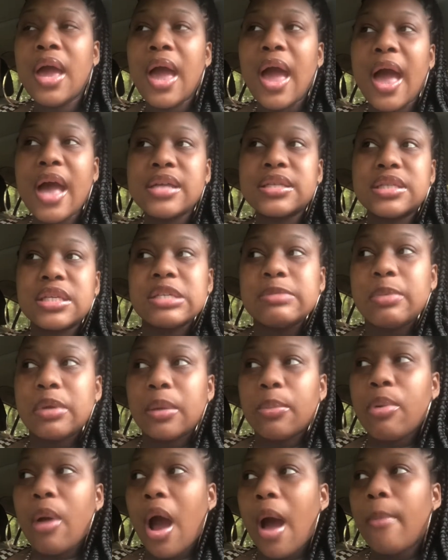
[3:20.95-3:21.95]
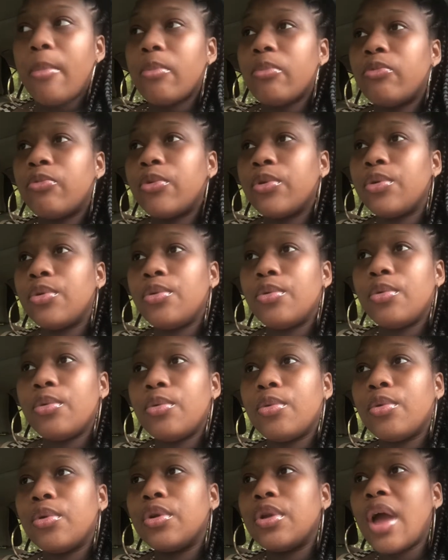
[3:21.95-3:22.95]
has this been a problem for you?
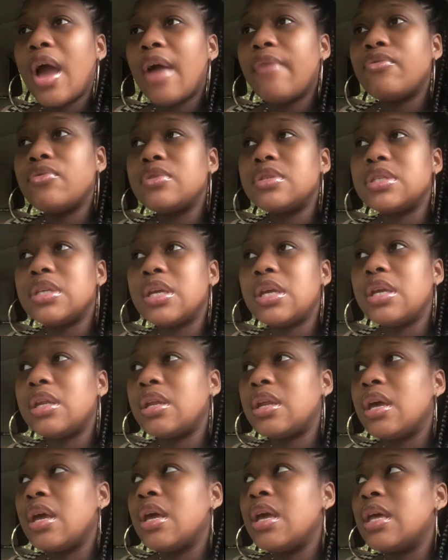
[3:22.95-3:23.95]
Or have you seen